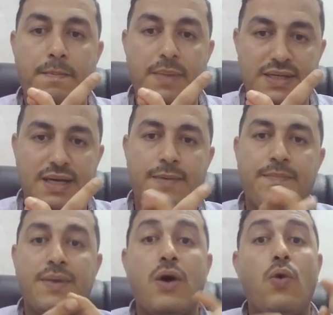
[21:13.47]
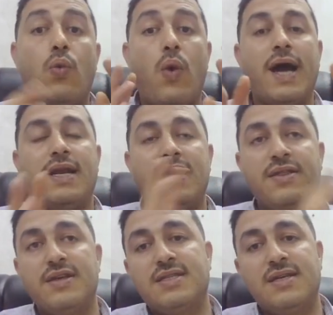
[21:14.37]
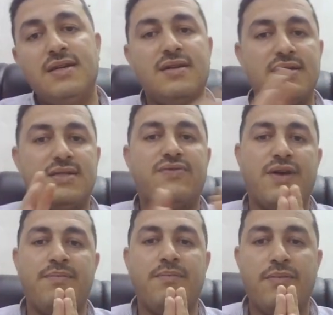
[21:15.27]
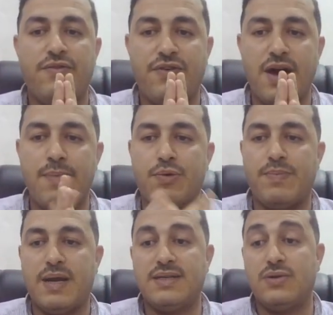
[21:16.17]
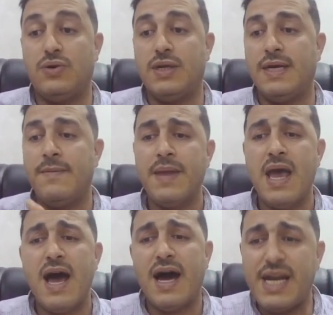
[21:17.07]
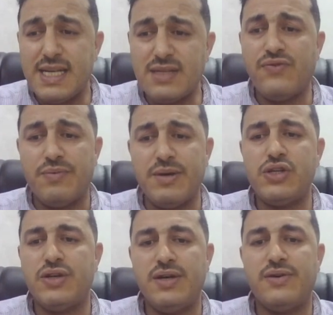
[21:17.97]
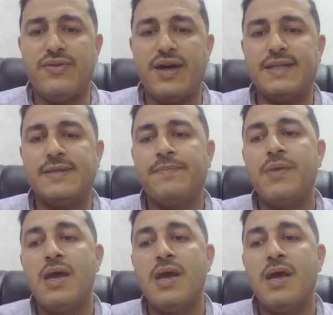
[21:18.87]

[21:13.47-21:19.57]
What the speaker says: muscle, while in the skin it's from fibroblast only. A nice information here that